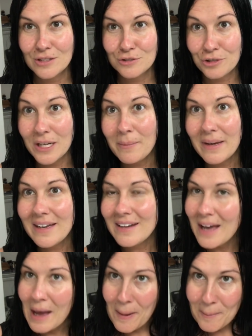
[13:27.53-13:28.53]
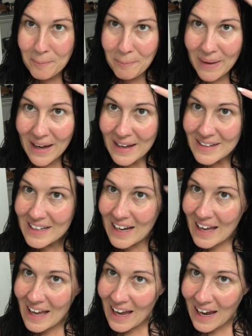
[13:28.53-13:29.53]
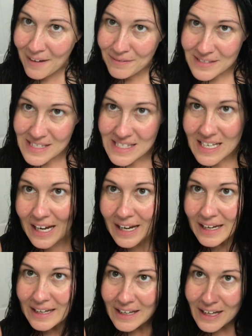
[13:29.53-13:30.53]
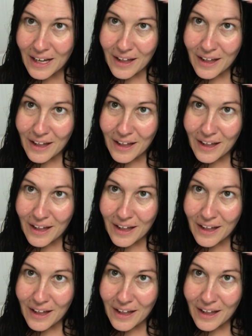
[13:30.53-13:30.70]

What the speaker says: treatment, but I have to say